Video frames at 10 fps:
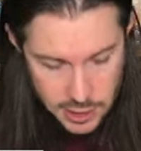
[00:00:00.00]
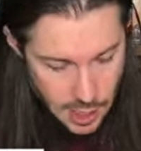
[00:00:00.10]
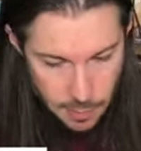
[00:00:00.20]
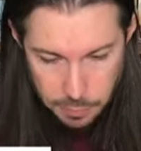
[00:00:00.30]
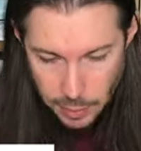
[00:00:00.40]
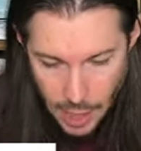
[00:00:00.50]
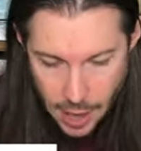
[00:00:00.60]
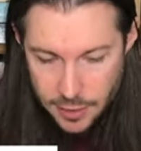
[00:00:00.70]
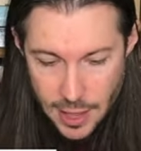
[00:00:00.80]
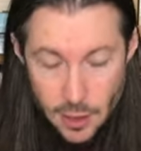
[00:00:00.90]
kind of
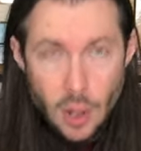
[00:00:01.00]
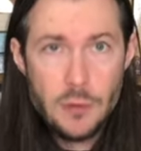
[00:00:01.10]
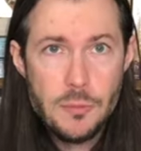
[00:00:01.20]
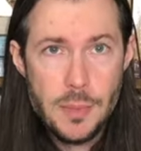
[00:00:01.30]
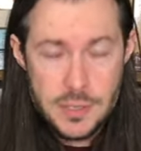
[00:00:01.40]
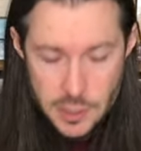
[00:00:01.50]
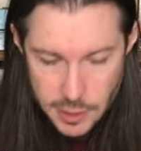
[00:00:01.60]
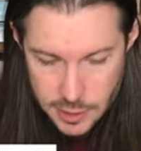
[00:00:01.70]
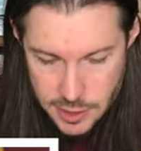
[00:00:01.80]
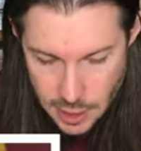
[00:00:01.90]
block that off mentally
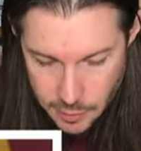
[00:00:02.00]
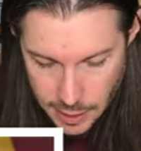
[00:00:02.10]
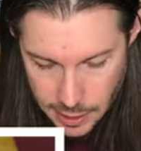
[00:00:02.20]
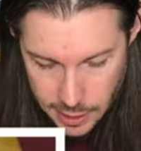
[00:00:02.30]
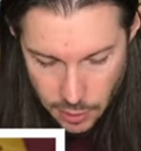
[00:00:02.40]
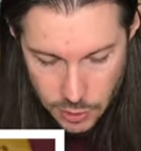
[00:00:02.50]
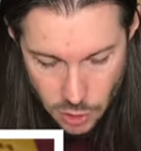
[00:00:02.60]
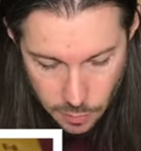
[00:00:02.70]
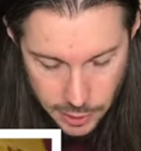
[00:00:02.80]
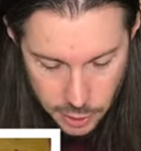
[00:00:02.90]
and say, okay, here's all
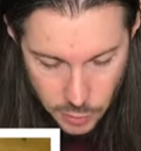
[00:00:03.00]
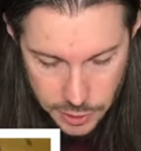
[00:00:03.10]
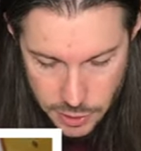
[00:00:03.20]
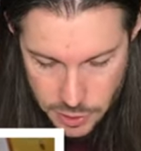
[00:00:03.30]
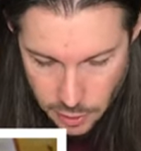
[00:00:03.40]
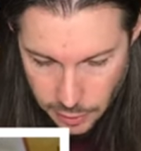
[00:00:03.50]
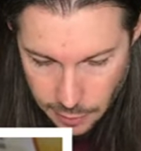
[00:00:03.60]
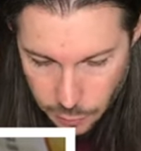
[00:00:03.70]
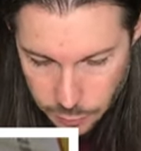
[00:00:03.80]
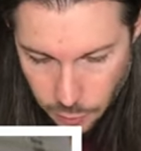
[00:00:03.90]
my creatures that are
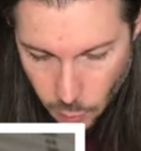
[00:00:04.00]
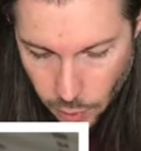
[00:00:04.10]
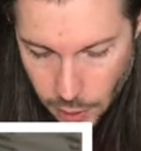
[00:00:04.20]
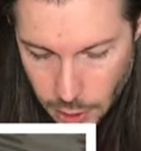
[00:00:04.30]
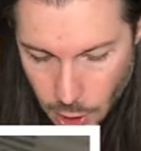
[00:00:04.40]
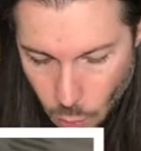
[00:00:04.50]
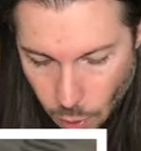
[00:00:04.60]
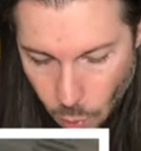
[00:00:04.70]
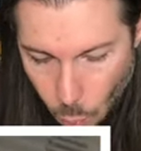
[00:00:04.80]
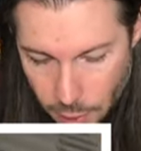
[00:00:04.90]
level four.
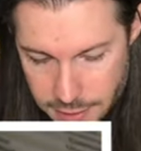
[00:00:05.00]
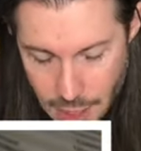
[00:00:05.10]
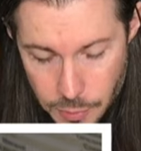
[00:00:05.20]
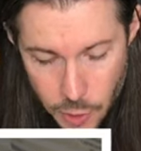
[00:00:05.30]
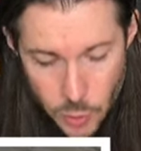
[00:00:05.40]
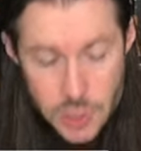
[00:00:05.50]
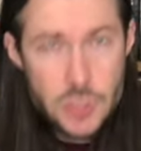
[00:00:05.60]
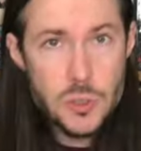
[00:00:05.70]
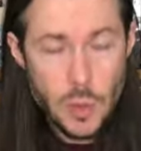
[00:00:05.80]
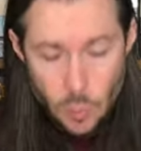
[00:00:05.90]
Well, what type of creature
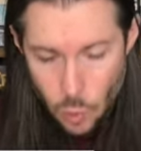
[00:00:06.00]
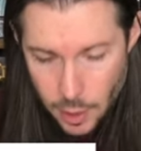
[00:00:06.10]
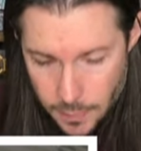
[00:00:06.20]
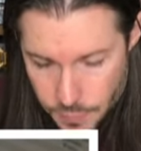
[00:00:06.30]
do I want?